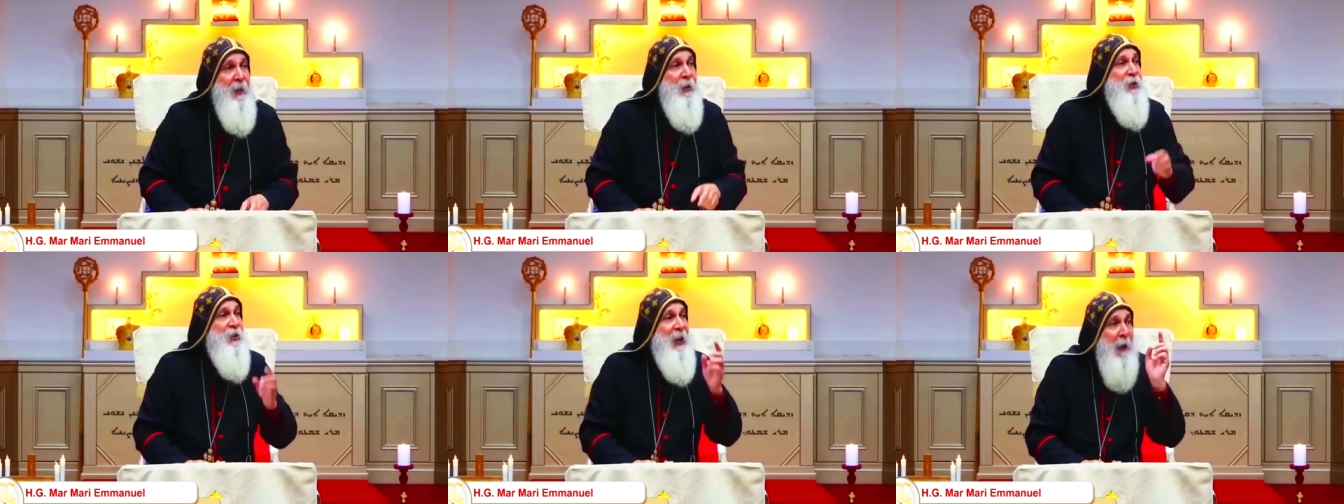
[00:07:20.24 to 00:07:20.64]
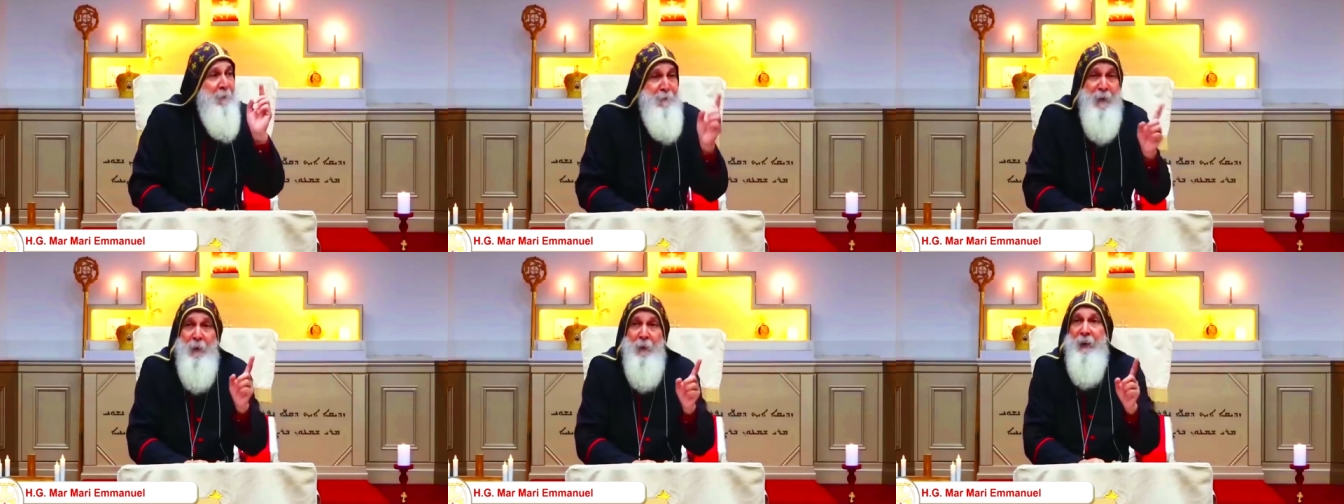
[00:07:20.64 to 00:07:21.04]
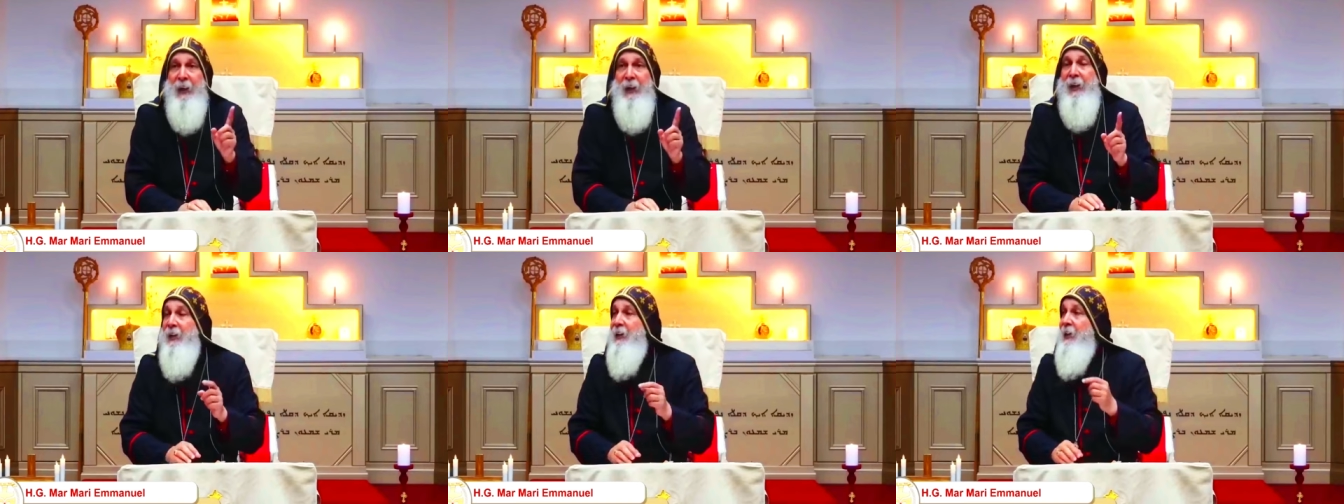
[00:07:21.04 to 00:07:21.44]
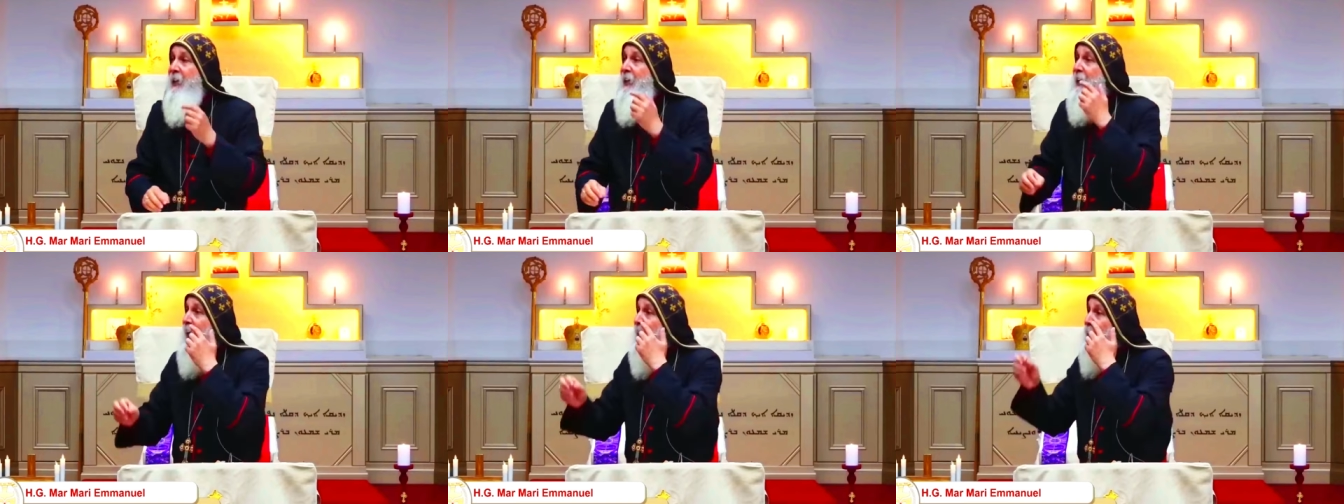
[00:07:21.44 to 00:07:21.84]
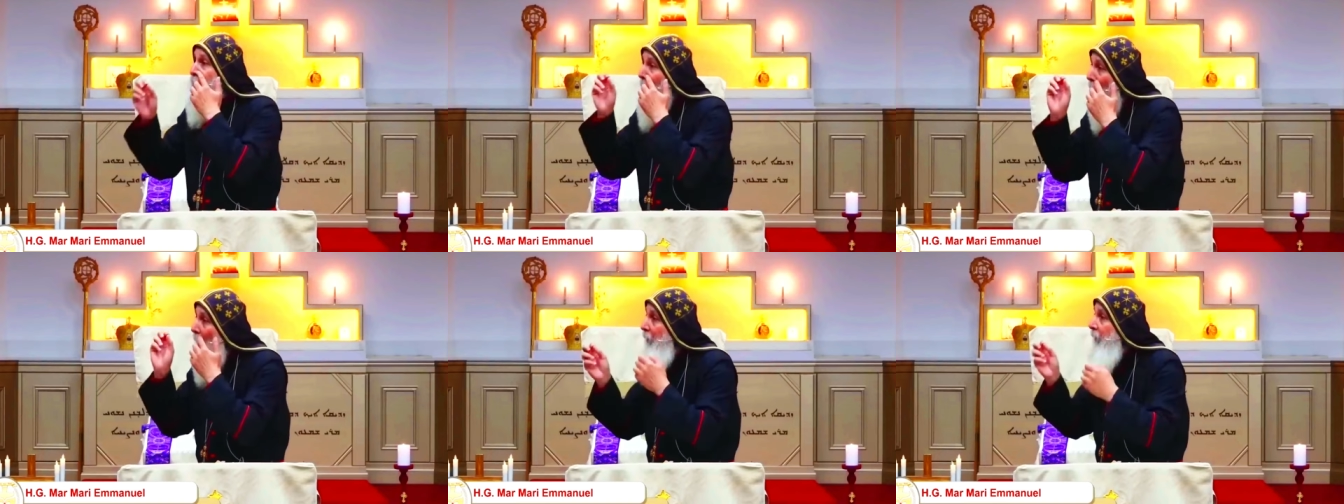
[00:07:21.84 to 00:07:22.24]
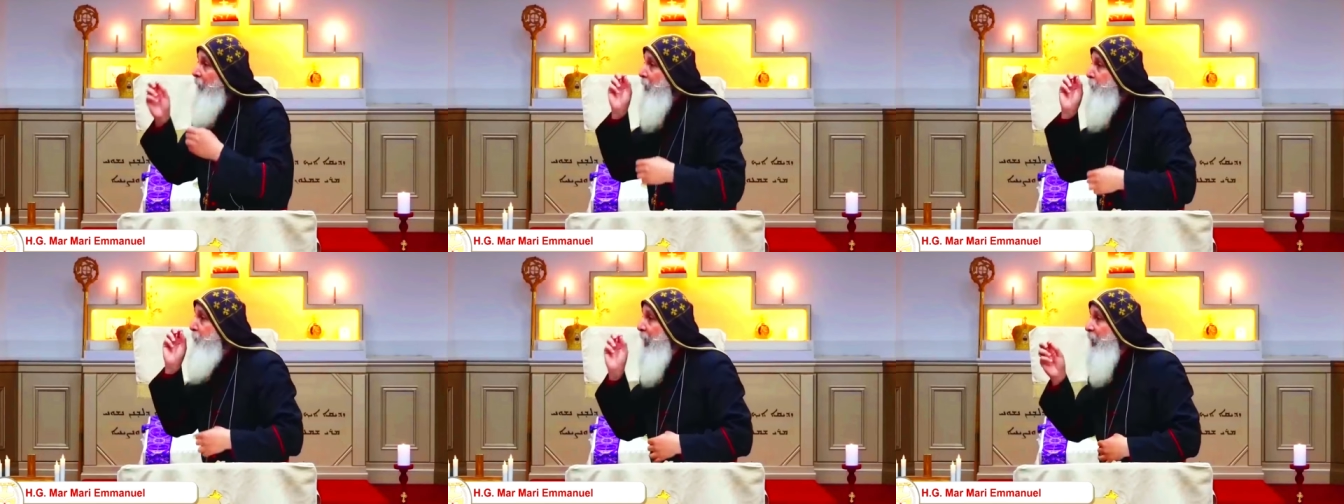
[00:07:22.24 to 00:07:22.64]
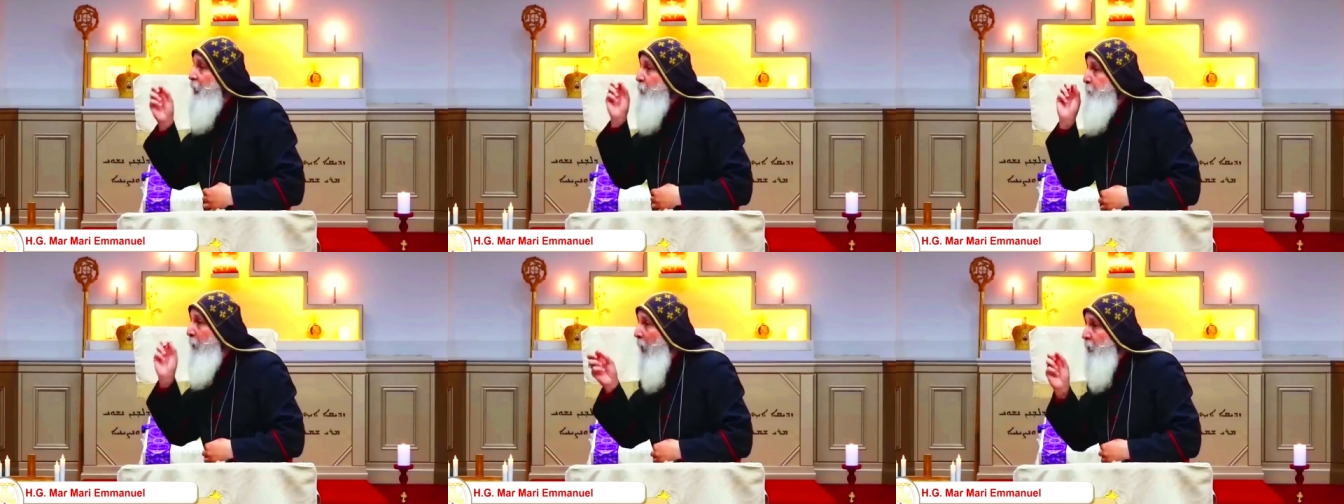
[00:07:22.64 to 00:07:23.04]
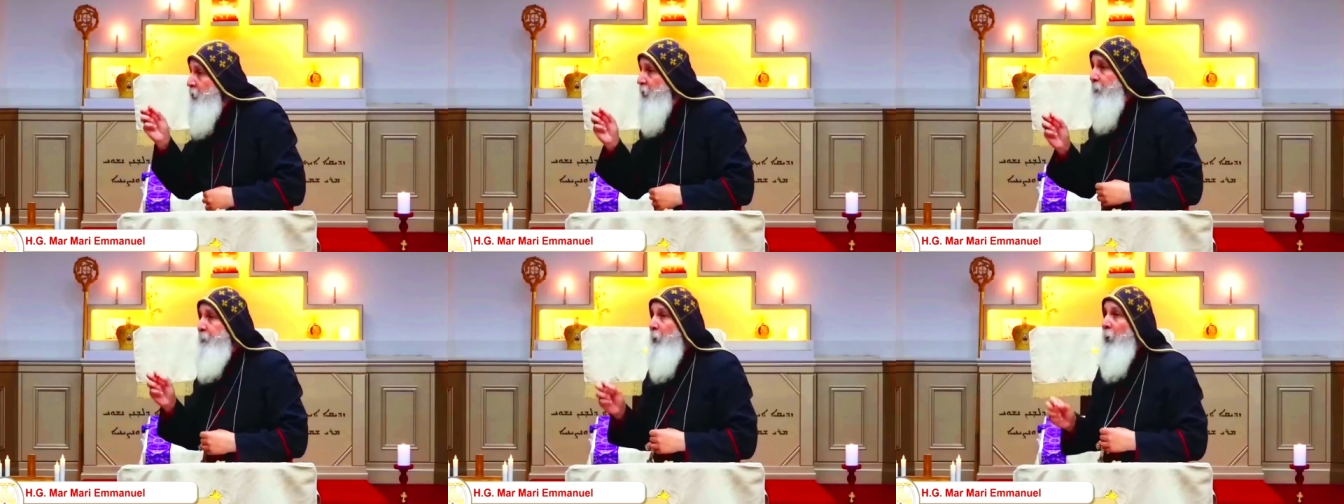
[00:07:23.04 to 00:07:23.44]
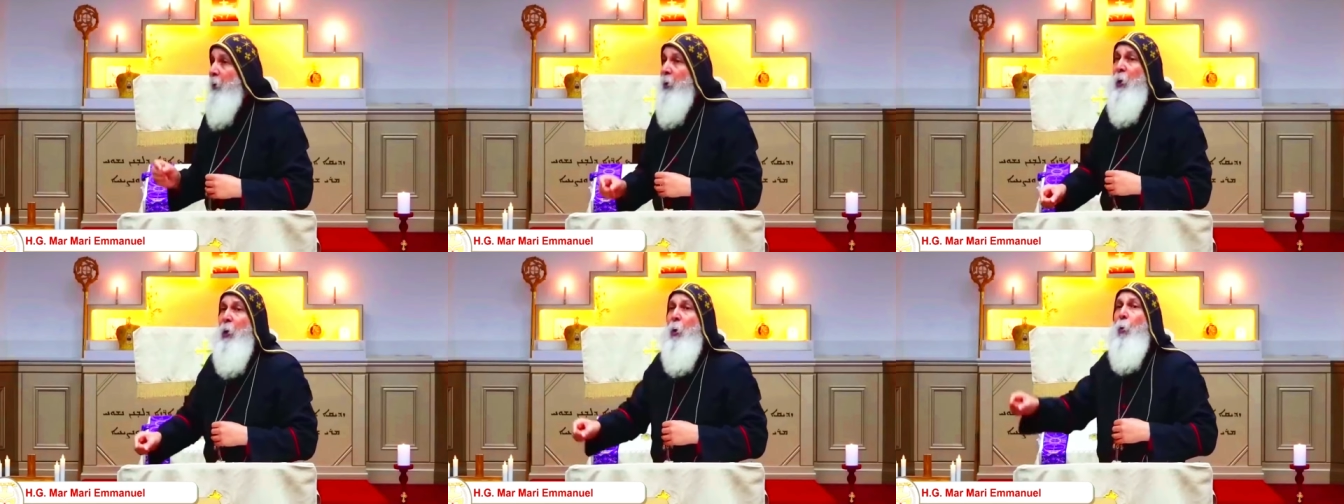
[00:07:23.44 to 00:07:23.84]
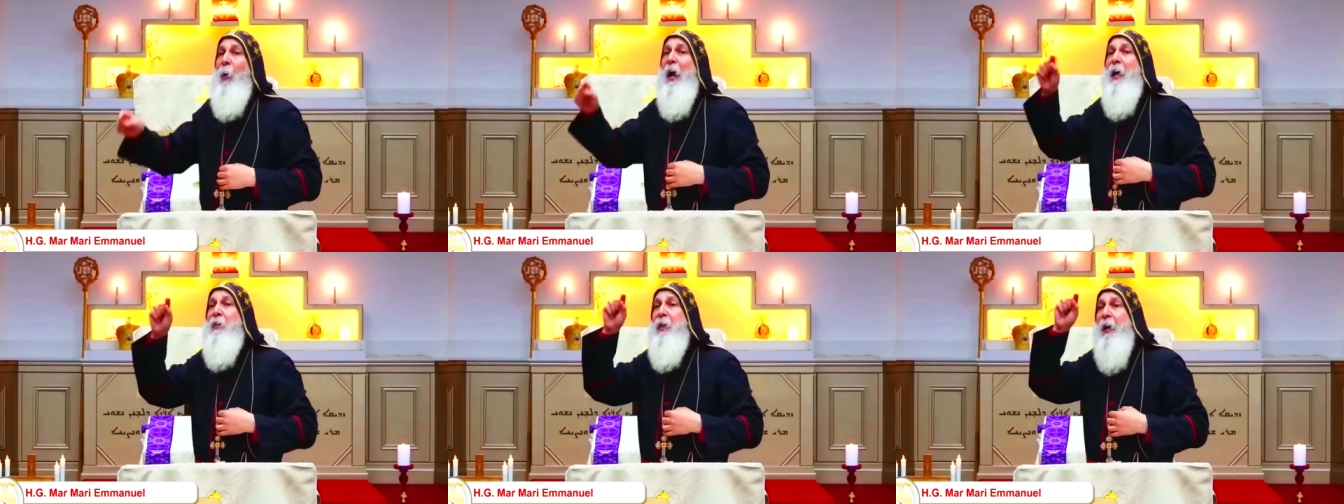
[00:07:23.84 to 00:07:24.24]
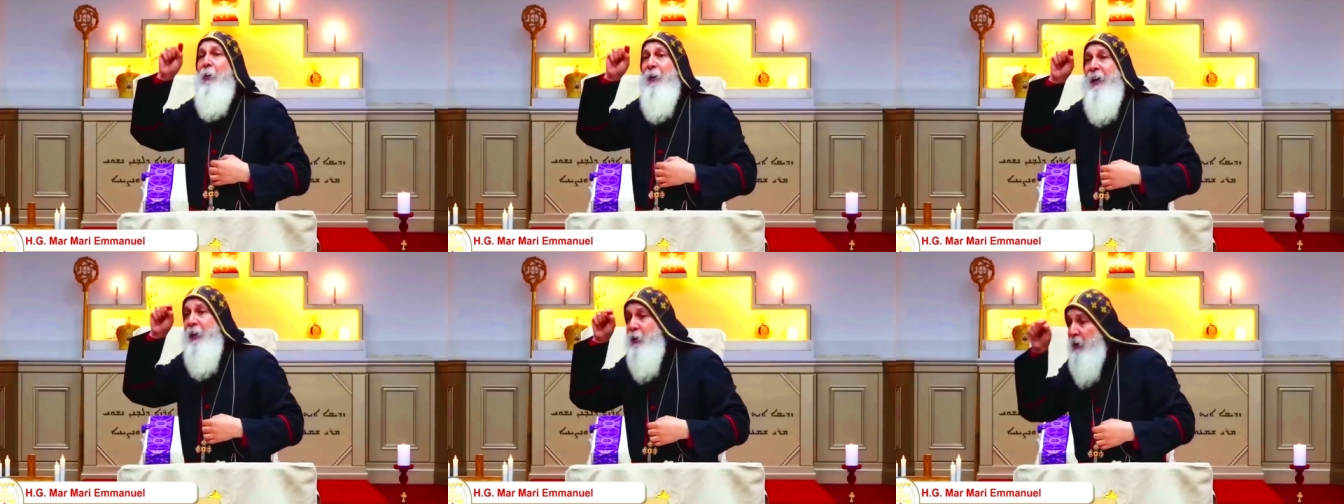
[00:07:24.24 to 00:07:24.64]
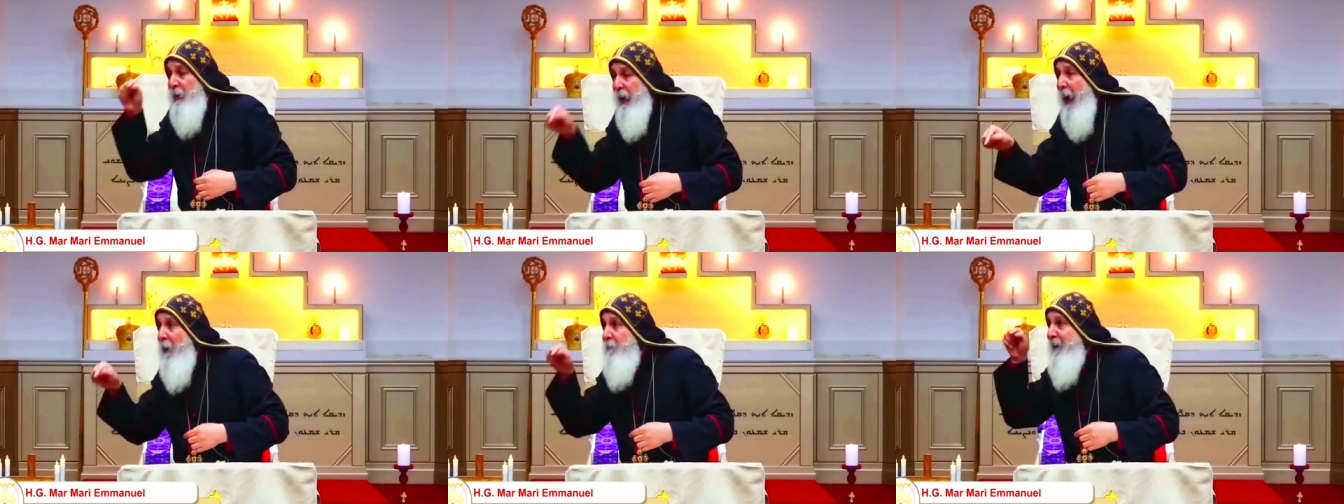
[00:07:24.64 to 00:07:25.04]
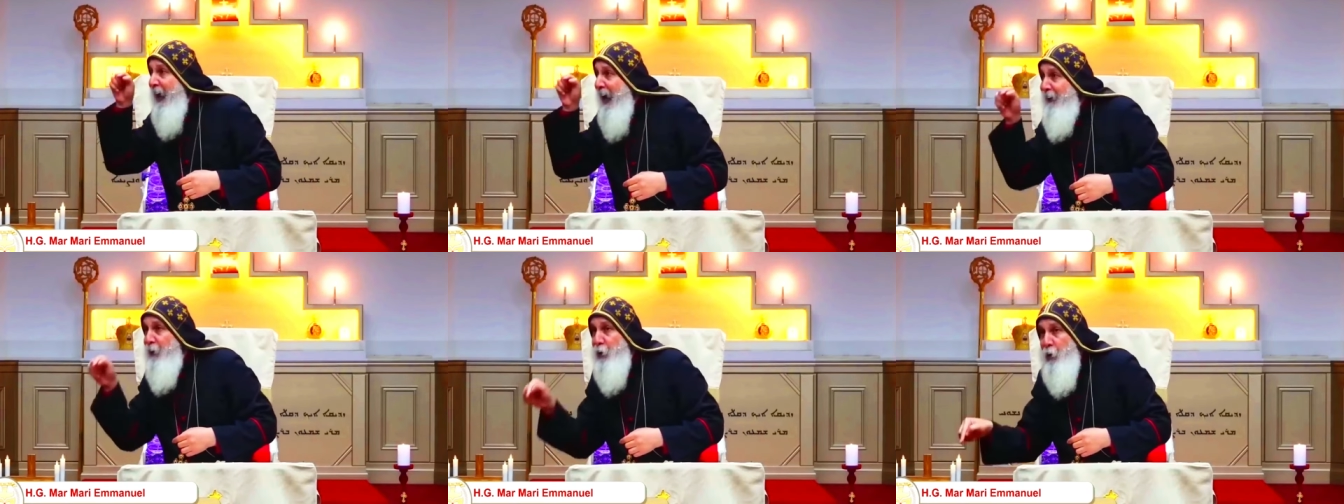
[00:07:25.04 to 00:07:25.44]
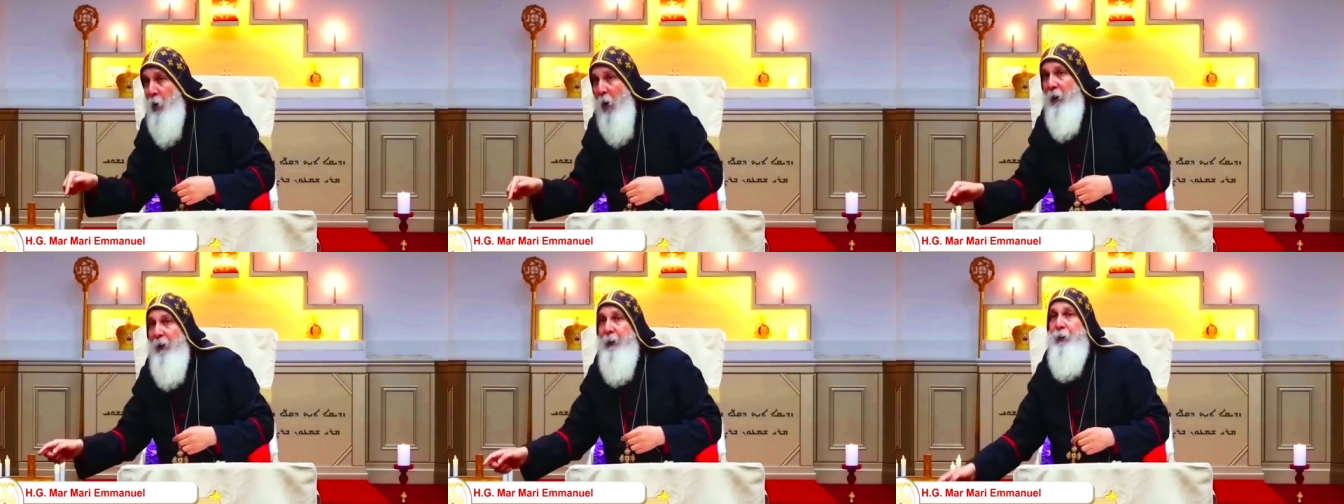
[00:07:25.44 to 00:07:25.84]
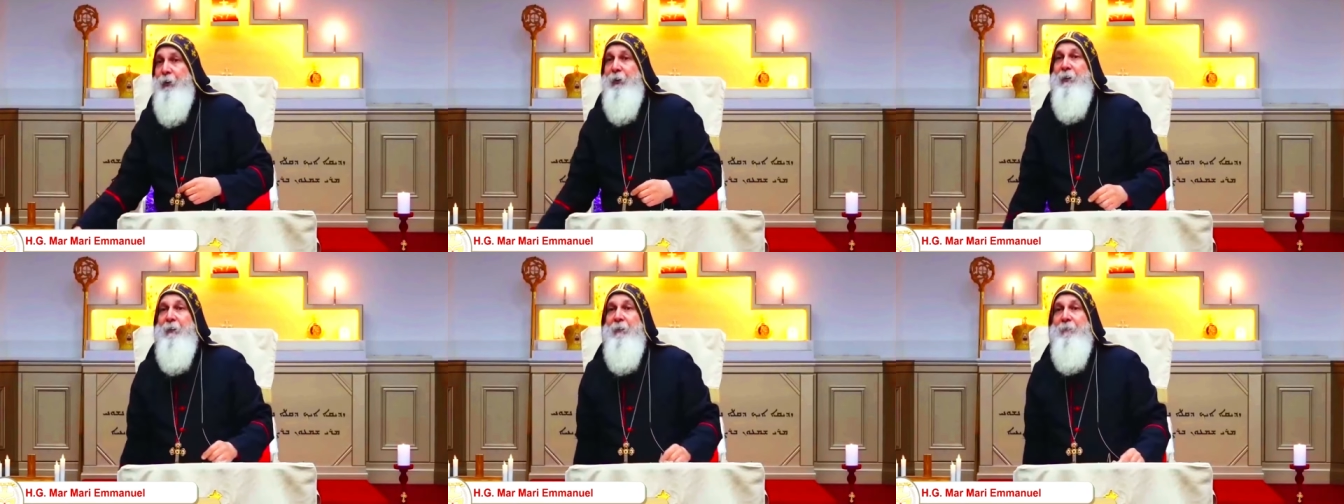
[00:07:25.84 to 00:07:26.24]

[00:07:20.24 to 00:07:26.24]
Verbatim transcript: Suffering is only made possible where there is love and knowledge.